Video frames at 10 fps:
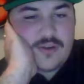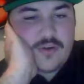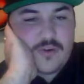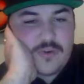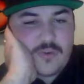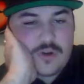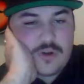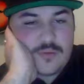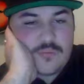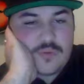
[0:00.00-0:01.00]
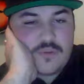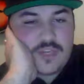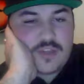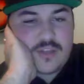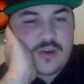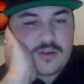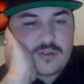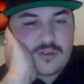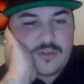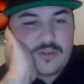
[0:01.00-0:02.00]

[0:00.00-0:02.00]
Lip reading: or we're moving it along